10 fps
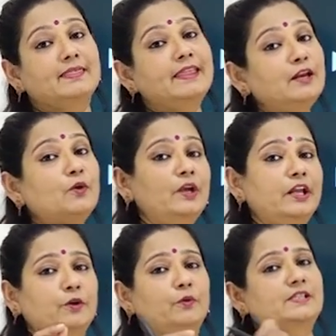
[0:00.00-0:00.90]
Then
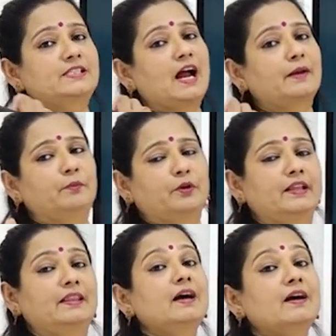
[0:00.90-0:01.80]
only you will start
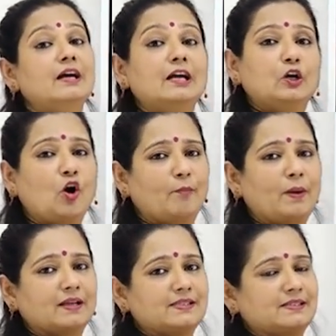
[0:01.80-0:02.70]
putting the
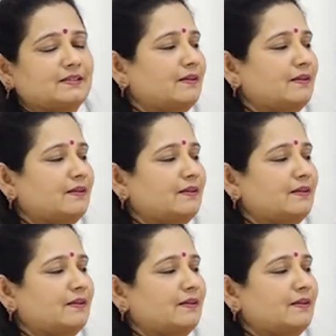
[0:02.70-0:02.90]
commas.